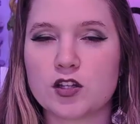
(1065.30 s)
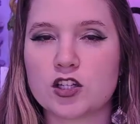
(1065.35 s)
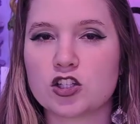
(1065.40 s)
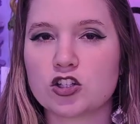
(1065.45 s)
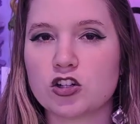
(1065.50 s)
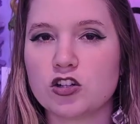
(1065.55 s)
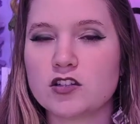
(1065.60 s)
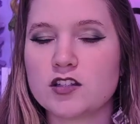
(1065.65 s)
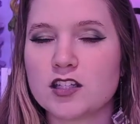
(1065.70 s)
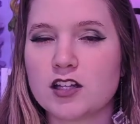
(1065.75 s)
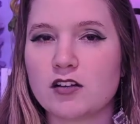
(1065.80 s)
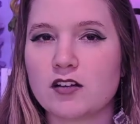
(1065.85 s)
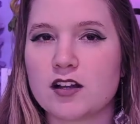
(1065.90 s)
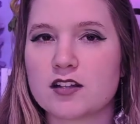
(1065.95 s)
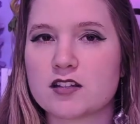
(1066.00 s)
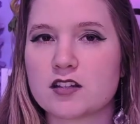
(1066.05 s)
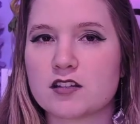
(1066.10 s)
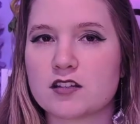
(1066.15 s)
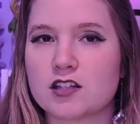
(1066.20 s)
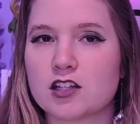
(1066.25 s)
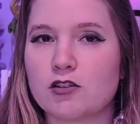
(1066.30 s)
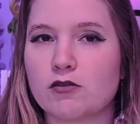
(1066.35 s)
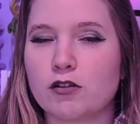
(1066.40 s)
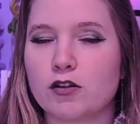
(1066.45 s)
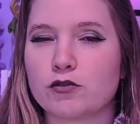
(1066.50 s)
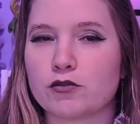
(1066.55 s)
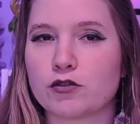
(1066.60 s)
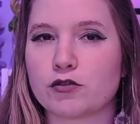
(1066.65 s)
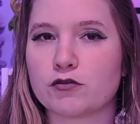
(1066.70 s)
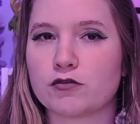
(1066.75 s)
he starts out as a
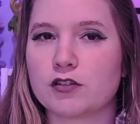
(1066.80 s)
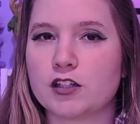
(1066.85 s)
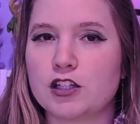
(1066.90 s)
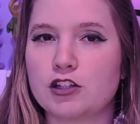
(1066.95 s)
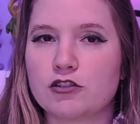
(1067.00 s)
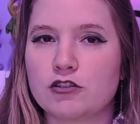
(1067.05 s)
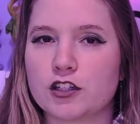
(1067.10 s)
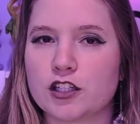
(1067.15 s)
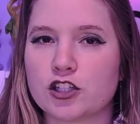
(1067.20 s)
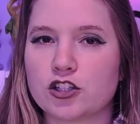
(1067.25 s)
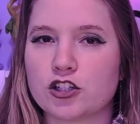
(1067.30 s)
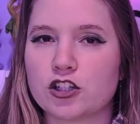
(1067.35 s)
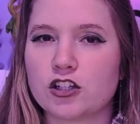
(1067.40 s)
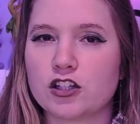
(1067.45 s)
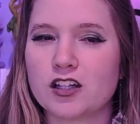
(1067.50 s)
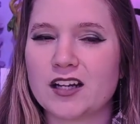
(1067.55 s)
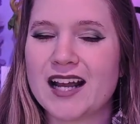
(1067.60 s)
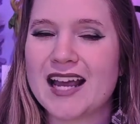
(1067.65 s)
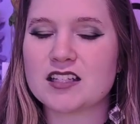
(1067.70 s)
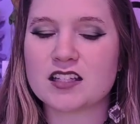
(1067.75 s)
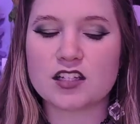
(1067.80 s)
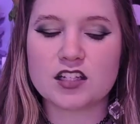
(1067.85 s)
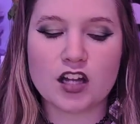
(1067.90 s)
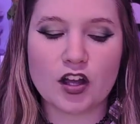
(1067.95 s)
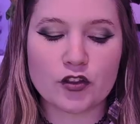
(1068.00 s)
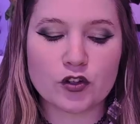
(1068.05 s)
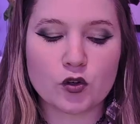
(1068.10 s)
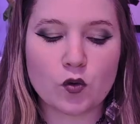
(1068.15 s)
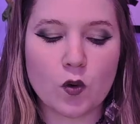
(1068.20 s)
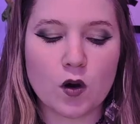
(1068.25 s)
0/3 creature. He's
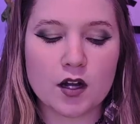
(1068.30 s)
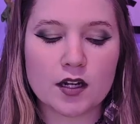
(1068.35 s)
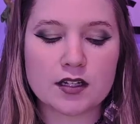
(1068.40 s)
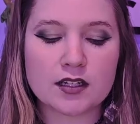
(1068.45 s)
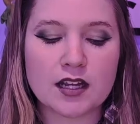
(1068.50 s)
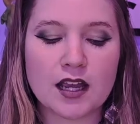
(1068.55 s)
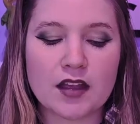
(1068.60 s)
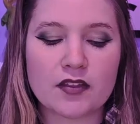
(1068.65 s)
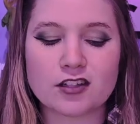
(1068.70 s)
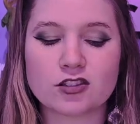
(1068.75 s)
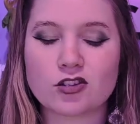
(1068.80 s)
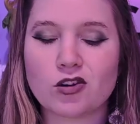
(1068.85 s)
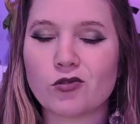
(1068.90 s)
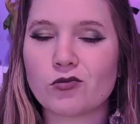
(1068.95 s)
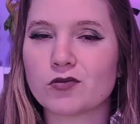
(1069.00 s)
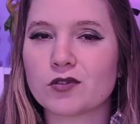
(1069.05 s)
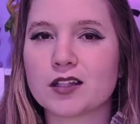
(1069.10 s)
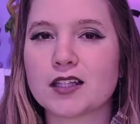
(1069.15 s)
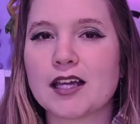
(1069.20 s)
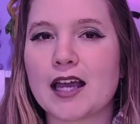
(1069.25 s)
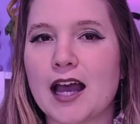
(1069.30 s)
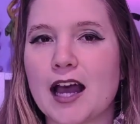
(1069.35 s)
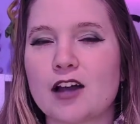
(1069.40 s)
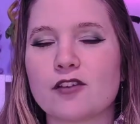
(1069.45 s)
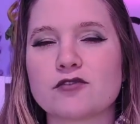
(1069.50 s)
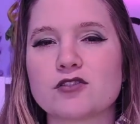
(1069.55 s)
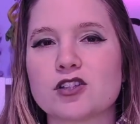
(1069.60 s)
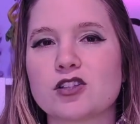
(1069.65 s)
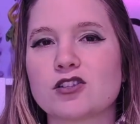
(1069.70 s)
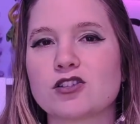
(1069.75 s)
another one that I don't really
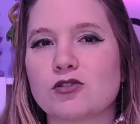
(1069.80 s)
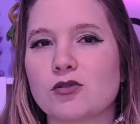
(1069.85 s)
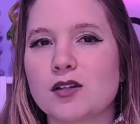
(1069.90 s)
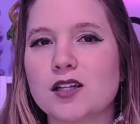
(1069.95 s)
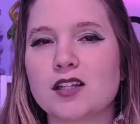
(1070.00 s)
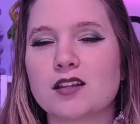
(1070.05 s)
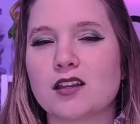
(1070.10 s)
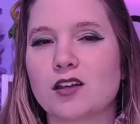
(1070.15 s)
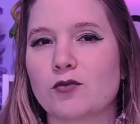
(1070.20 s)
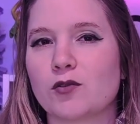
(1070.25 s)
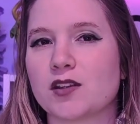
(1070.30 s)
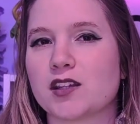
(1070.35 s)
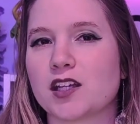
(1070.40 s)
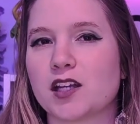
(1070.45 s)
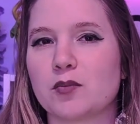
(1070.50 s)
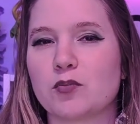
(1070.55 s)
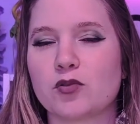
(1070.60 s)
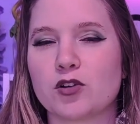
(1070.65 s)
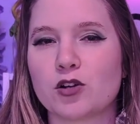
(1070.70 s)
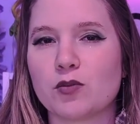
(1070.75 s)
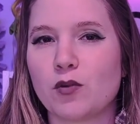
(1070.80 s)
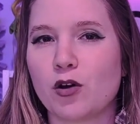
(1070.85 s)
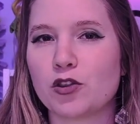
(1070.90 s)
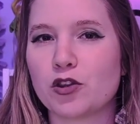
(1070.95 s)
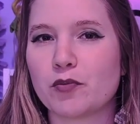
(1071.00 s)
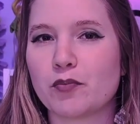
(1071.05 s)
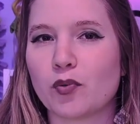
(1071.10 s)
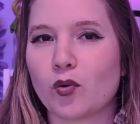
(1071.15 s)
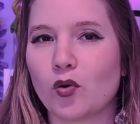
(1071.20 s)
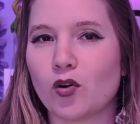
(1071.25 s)
have to do anything with. I could put him on
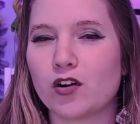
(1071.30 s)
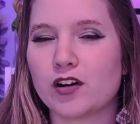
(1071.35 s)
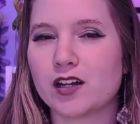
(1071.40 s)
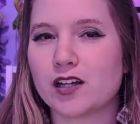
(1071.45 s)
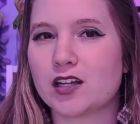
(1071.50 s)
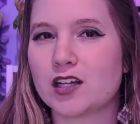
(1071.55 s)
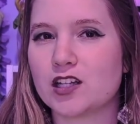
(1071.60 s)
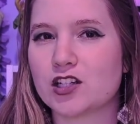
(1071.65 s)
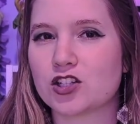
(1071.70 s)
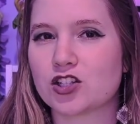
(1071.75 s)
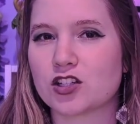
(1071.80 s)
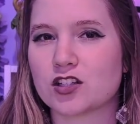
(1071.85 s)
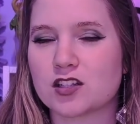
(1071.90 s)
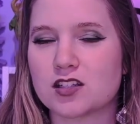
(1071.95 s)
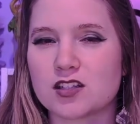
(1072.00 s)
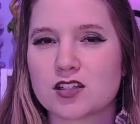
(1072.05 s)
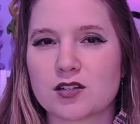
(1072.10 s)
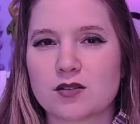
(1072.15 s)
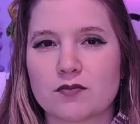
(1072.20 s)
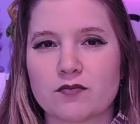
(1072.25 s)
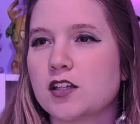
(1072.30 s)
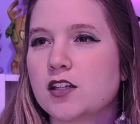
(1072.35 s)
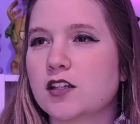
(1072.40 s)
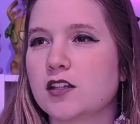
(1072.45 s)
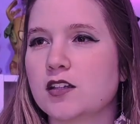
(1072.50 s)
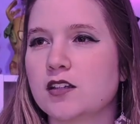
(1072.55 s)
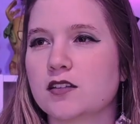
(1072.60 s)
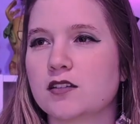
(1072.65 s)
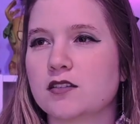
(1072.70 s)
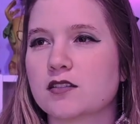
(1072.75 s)
the board and he's just
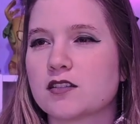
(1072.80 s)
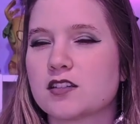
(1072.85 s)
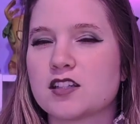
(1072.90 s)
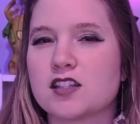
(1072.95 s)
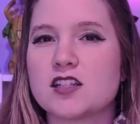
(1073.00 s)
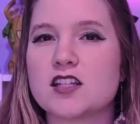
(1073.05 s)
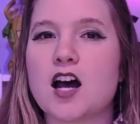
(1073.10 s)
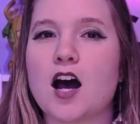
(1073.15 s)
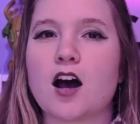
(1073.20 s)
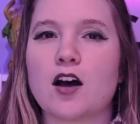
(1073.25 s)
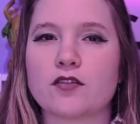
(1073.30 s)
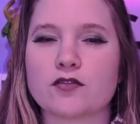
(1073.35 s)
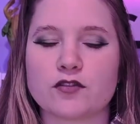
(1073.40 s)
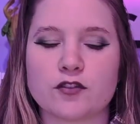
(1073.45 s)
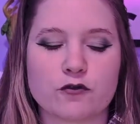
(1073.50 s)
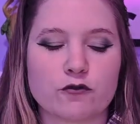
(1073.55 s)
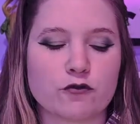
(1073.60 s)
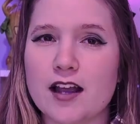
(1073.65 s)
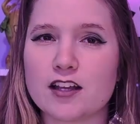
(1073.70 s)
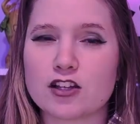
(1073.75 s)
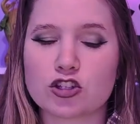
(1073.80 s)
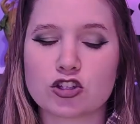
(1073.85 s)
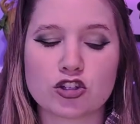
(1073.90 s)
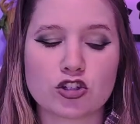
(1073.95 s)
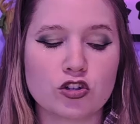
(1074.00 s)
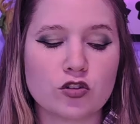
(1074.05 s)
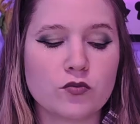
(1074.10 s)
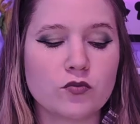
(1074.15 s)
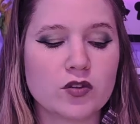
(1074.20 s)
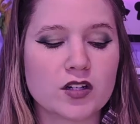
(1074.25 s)
free stuff. I
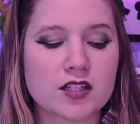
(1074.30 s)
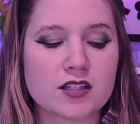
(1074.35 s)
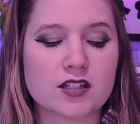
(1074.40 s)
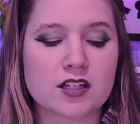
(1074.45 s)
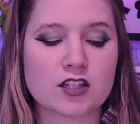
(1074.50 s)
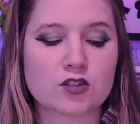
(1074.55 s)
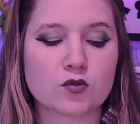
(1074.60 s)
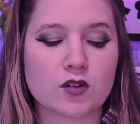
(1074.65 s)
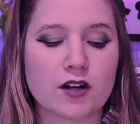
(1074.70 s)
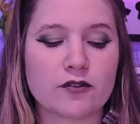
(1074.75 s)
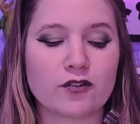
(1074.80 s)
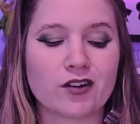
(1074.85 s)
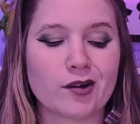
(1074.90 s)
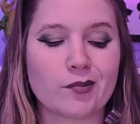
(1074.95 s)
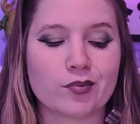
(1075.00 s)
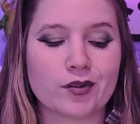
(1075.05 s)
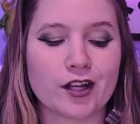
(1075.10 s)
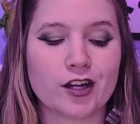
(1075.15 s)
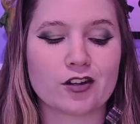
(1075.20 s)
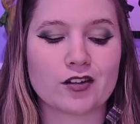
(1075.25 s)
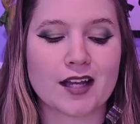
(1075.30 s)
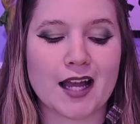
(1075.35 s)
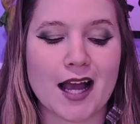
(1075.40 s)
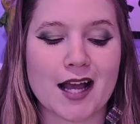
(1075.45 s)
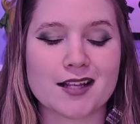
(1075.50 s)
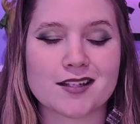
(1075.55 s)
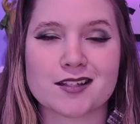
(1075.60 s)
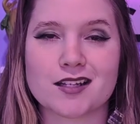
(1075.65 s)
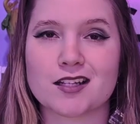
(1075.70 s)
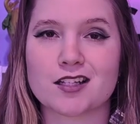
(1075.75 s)
assume when it says whenever a player
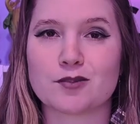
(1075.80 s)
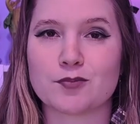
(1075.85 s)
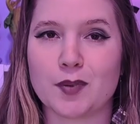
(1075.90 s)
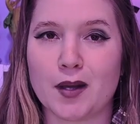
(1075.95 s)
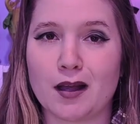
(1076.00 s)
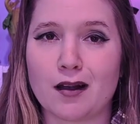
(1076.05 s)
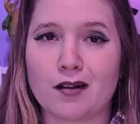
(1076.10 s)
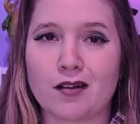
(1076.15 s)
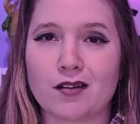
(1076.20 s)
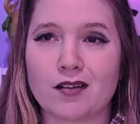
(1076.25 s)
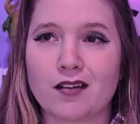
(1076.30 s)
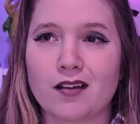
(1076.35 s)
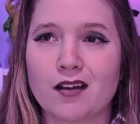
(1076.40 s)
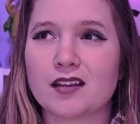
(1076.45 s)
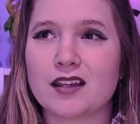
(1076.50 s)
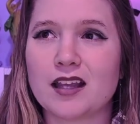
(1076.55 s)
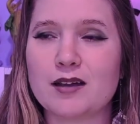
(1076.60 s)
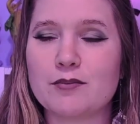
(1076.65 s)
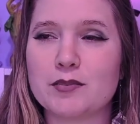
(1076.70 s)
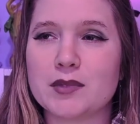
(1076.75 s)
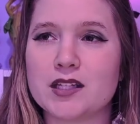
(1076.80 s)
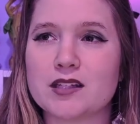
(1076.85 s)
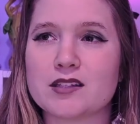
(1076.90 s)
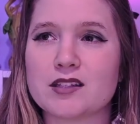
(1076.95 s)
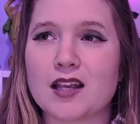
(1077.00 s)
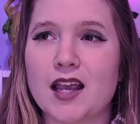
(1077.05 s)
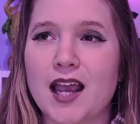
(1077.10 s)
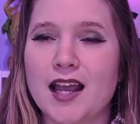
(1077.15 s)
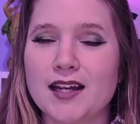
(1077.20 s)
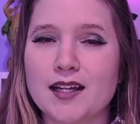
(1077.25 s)
casts a spell, that
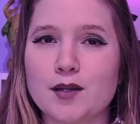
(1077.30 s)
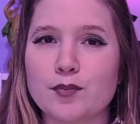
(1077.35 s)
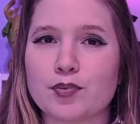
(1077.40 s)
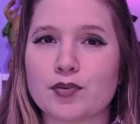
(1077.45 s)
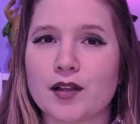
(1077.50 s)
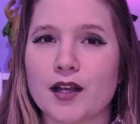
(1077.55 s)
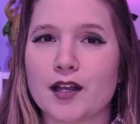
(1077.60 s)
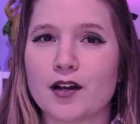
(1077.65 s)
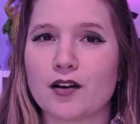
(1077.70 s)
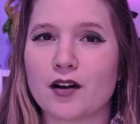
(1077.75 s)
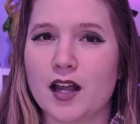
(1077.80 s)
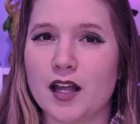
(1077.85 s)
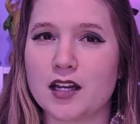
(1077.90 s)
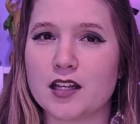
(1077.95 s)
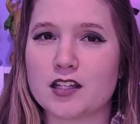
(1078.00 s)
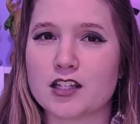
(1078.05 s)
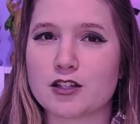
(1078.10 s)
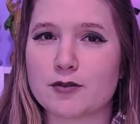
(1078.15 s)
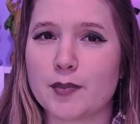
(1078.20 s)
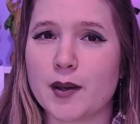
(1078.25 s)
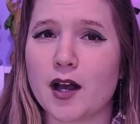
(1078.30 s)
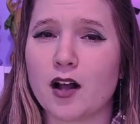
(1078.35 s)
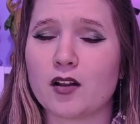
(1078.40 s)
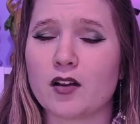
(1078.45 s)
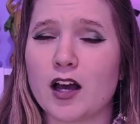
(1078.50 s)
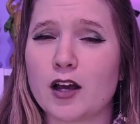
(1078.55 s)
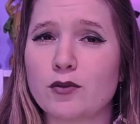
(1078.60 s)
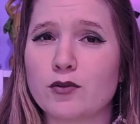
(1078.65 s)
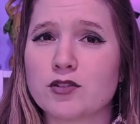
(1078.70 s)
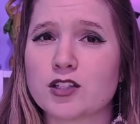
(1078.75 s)
means any player, any spell.
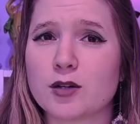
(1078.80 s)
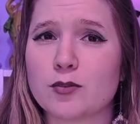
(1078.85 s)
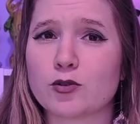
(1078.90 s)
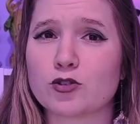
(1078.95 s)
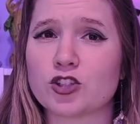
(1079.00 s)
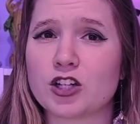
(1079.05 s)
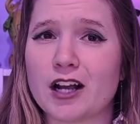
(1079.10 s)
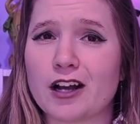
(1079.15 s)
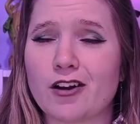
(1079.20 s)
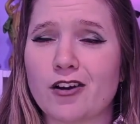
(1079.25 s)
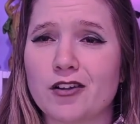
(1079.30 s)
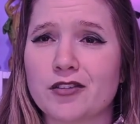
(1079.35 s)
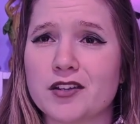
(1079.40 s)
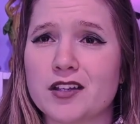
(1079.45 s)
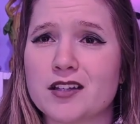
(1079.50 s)
I will double check on